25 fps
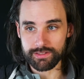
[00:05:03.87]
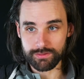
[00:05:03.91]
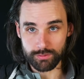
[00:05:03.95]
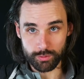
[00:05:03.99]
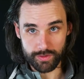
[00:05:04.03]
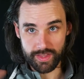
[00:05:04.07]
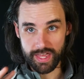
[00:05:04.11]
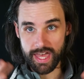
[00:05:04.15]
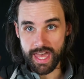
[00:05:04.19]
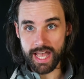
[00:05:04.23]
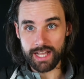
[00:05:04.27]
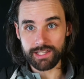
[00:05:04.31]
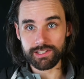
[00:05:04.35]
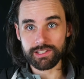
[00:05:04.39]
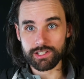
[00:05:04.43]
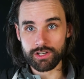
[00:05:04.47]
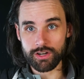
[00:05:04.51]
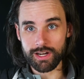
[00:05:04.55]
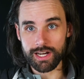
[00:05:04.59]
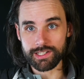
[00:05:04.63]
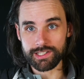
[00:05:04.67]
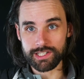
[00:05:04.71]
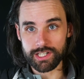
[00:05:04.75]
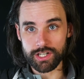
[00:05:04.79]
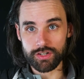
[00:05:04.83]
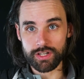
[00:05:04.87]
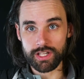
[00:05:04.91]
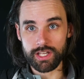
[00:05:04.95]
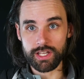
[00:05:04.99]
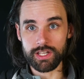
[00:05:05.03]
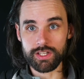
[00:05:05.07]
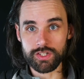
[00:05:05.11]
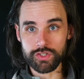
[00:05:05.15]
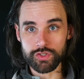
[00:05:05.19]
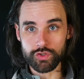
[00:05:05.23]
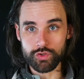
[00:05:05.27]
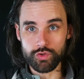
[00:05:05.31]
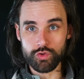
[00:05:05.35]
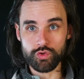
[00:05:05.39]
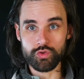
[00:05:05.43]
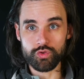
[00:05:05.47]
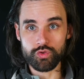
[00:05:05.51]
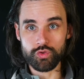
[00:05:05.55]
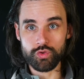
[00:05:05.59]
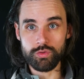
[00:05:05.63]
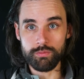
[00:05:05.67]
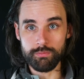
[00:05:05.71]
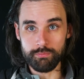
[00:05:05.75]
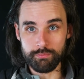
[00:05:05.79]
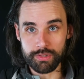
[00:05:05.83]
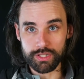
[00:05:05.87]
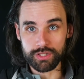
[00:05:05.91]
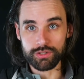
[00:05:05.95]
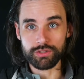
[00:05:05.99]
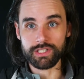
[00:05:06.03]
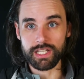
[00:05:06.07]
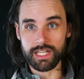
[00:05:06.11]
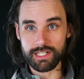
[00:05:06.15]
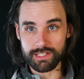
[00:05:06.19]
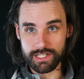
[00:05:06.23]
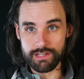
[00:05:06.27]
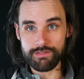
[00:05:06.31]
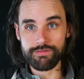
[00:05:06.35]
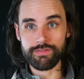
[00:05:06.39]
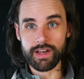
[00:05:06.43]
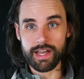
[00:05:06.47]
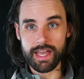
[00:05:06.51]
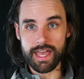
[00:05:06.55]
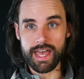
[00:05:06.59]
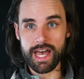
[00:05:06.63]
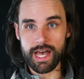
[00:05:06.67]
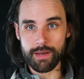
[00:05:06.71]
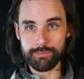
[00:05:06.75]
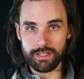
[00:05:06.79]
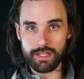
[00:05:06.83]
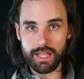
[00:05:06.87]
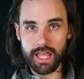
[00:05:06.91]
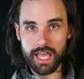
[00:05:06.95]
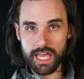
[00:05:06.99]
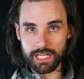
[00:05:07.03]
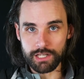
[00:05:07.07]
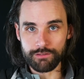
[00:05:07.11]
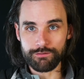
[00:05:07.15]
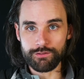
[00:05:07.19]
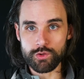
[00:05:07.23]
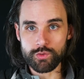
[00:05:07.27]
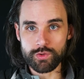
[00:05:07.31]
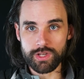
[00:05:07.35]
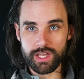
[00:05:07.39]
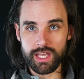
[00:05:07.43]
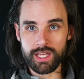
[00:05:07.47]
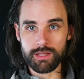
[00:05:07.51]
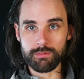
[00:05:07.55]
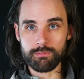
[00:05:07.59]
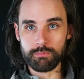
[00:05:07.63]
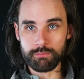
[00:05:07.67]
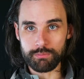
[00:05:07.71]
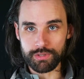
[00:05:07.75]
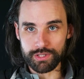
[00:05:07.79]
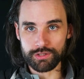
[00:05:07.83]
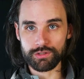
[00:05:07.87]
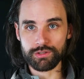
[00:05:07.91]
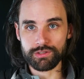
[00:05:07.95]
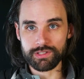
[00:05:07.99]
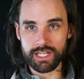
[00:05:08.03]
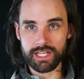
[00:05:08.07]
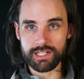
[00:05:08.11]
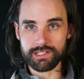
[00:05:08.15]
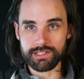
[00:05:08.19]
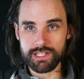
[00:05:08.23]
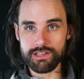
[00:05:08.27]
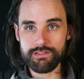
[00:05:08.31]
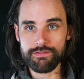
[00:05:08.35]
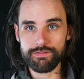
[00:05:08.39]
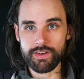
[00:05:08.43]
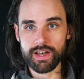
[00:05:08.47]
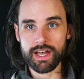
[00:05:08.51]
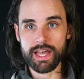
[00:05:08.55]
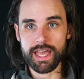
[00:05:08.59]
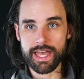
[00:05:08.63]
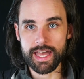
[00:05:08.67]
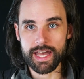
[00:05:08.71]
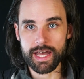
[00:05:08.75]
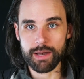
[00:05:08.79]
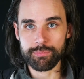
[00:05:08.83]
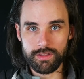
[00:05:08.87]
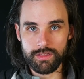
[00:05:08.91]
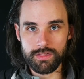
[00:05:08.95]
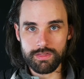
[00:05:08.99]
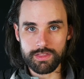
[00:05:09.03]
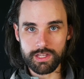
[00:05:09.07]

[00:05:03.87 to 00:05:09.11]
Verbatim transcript: well, the exit criteria is you build a DeFi app, and if you can build a DeFi app,